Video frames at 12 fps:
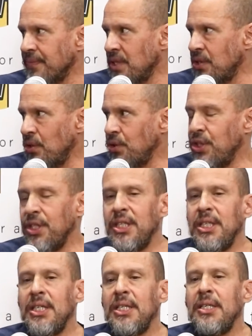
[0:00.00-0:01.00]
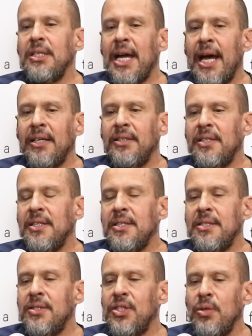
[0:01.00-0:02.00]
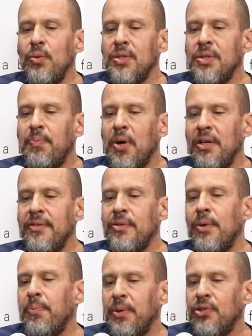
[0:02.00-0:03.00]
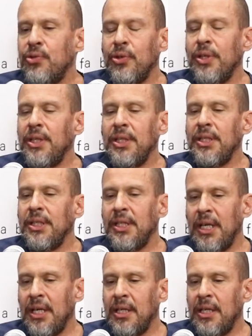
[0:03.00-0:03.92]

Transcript: So she was a part of the repertory